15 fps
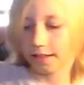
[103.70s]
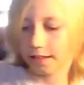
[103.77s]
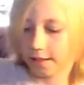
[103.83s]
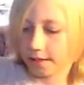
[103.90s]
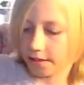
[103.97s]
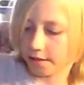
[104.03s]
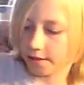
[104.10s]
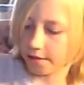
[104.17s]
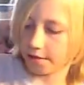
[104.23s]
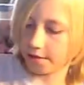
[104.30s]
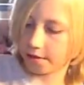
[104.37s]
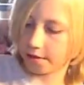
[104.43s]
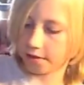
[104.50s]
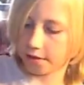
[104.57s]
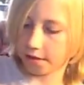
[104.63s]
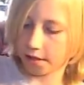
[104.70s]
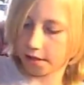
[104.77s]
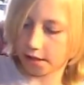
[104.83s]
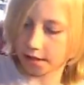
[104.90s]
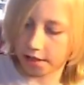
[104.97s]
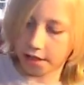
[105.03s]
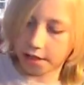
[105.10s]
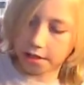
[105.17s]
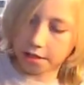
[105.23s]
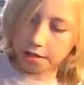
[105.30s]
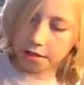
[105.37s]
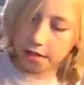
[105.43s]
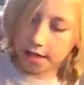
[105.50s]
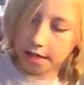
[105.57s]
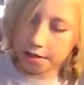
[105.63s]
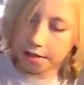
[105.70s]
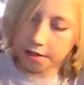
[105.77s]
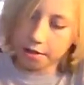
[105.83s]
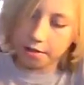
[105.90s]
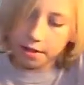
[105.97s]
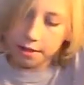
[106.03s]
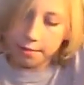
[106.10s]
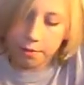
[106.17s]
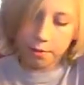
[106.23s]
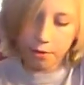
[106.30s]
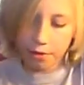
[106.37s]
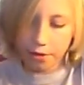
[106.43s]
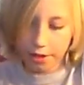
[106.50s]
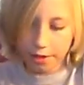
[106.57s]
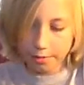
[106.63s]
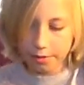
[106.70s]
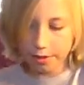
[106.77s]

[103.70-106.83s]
Thing is, at least it's elastic, so I can pull it up,